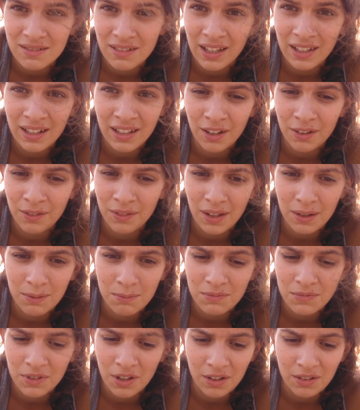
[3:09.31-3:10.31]
any of
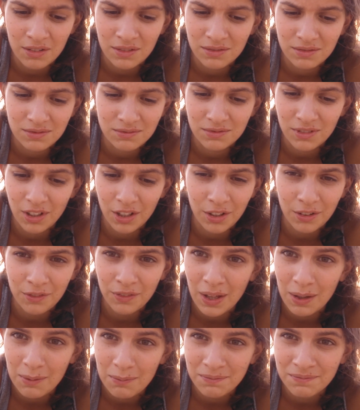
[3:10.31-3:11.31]
them, no, none of
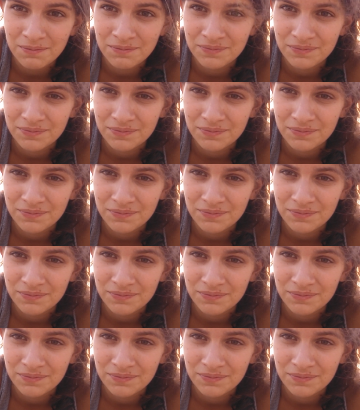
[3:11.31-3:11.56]
them.